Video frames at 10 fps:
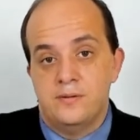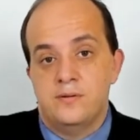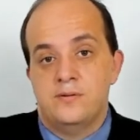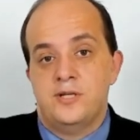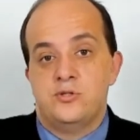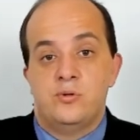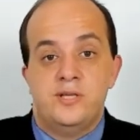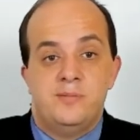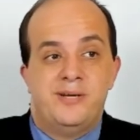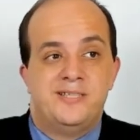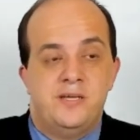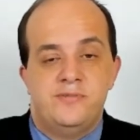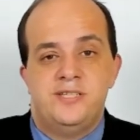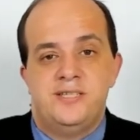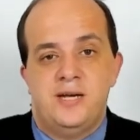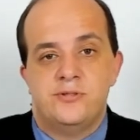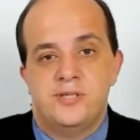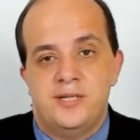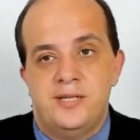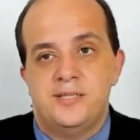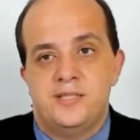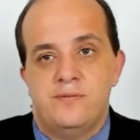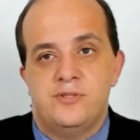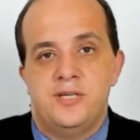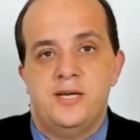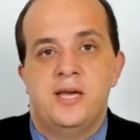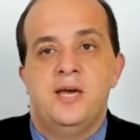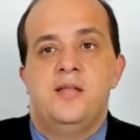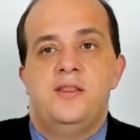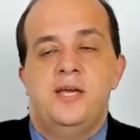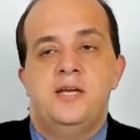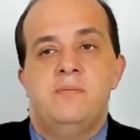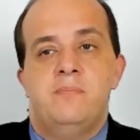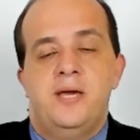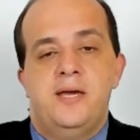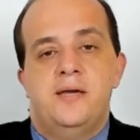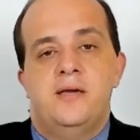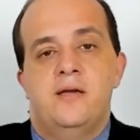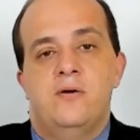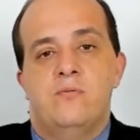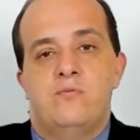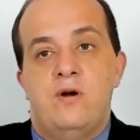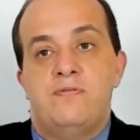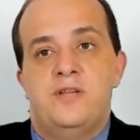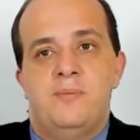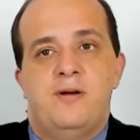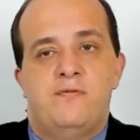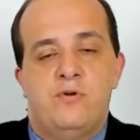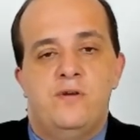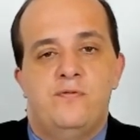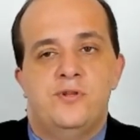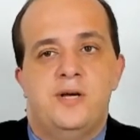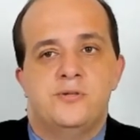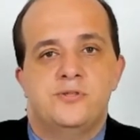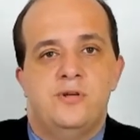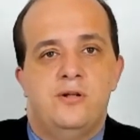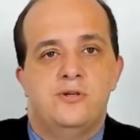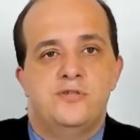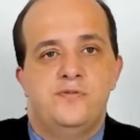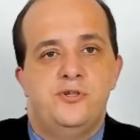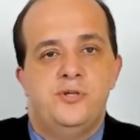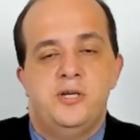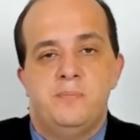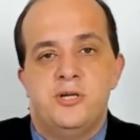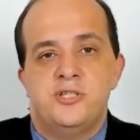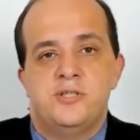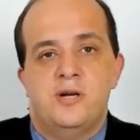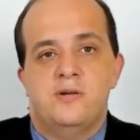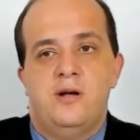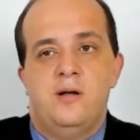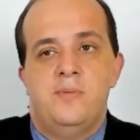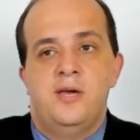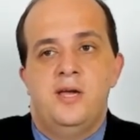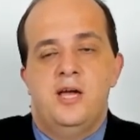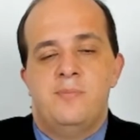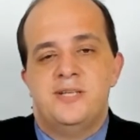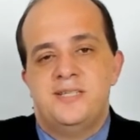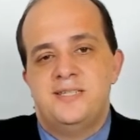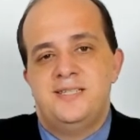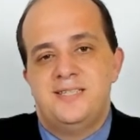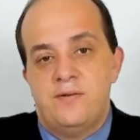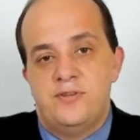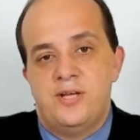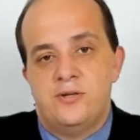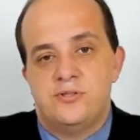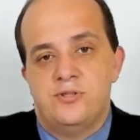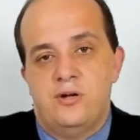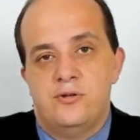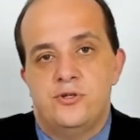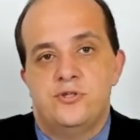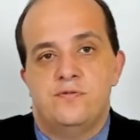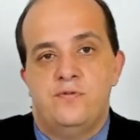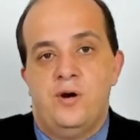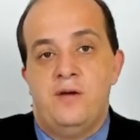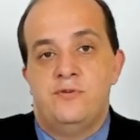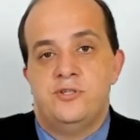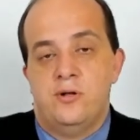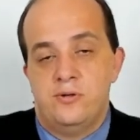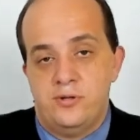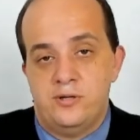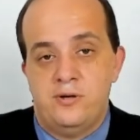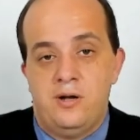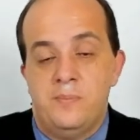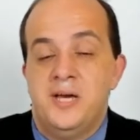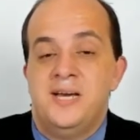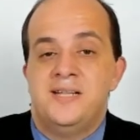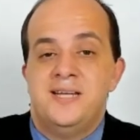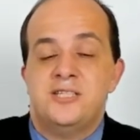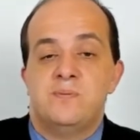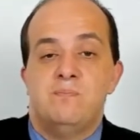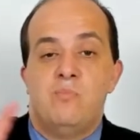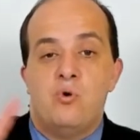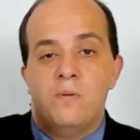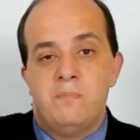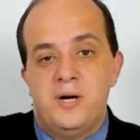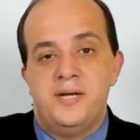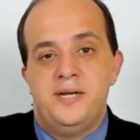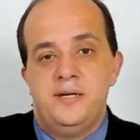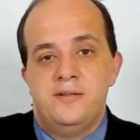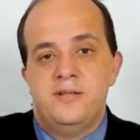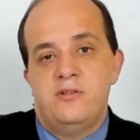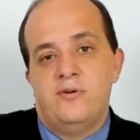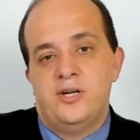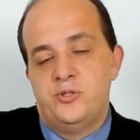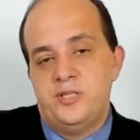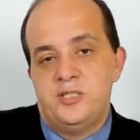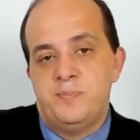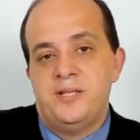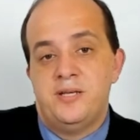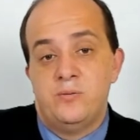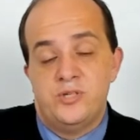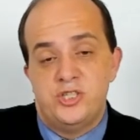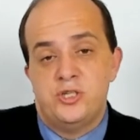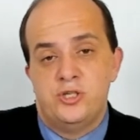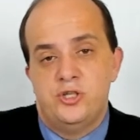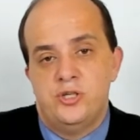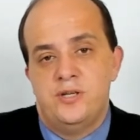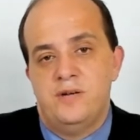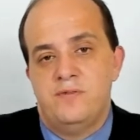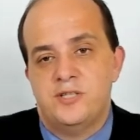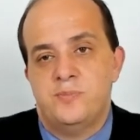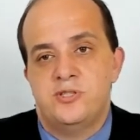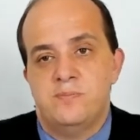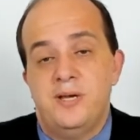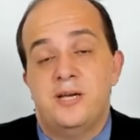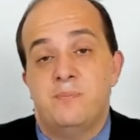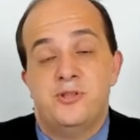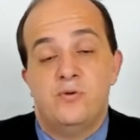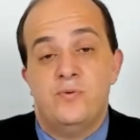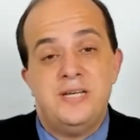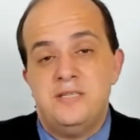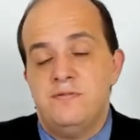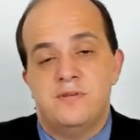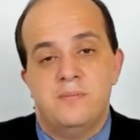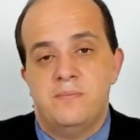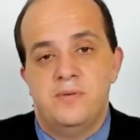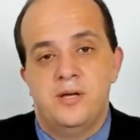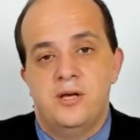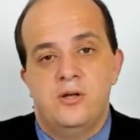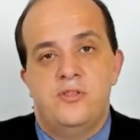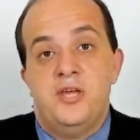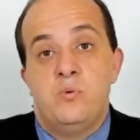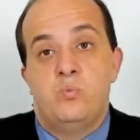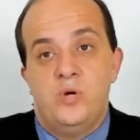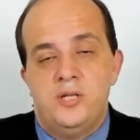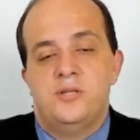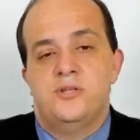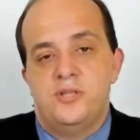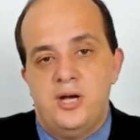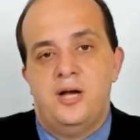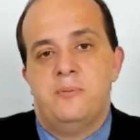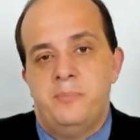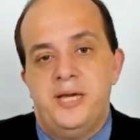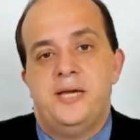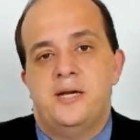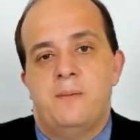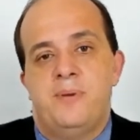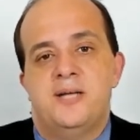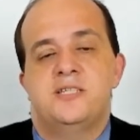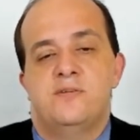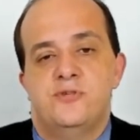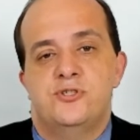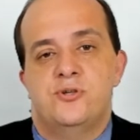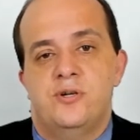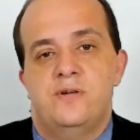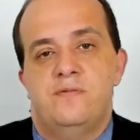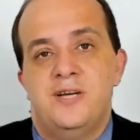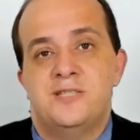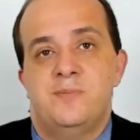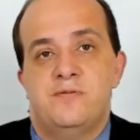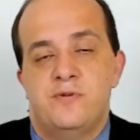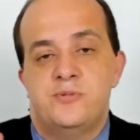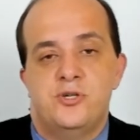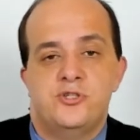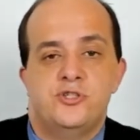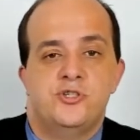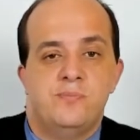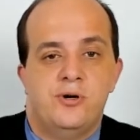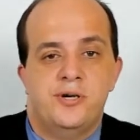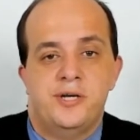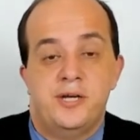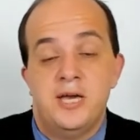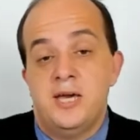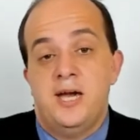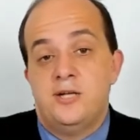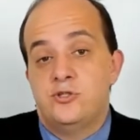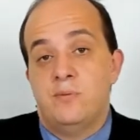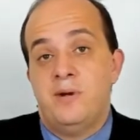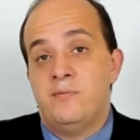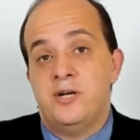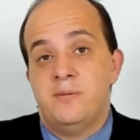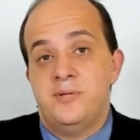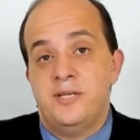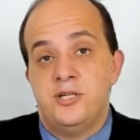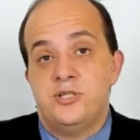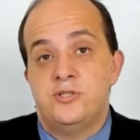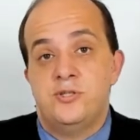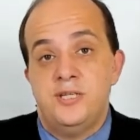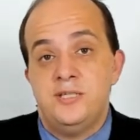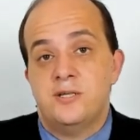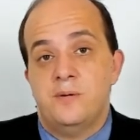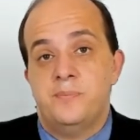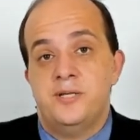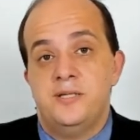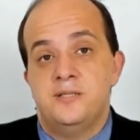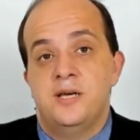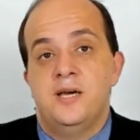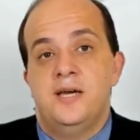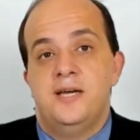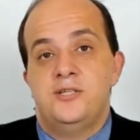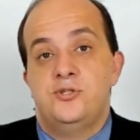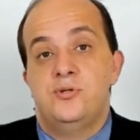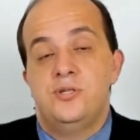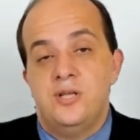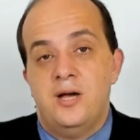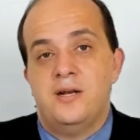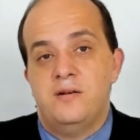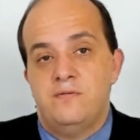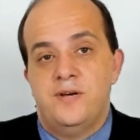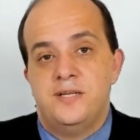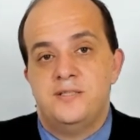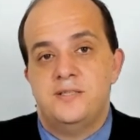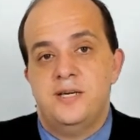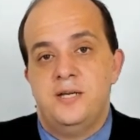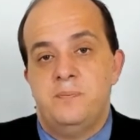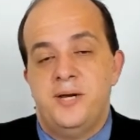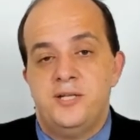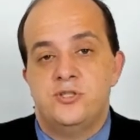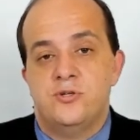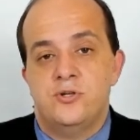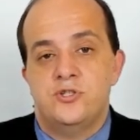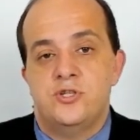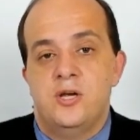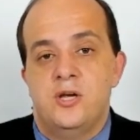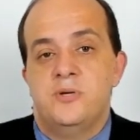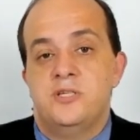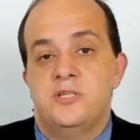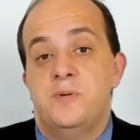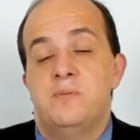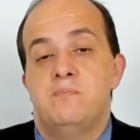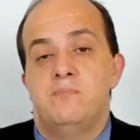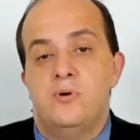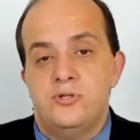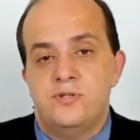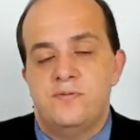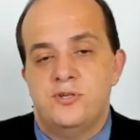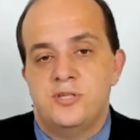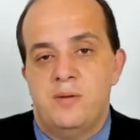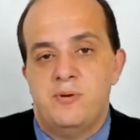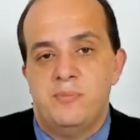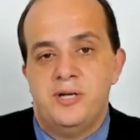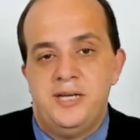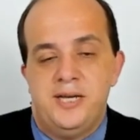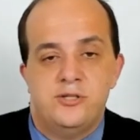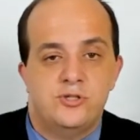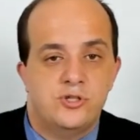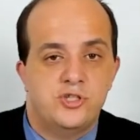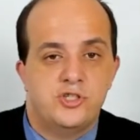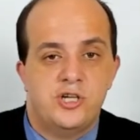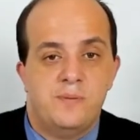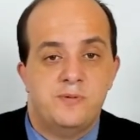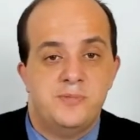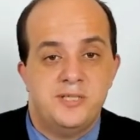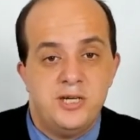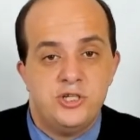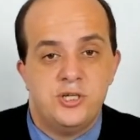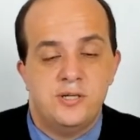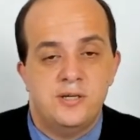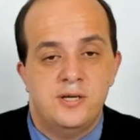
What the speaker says: That's only about 17,000 clicks, give or take. They can make roughly about $44,000 for YouNeedABudget.com and about $67,000 for Everydollar.com. That's more money than they're actually spending, which is a good investment to make. But the rest of them, they will not make a positive return on investment from search engine marketing. And so my recommendation to these companies is to not invest in paid search, but to spend most of their time and money in search engine optimization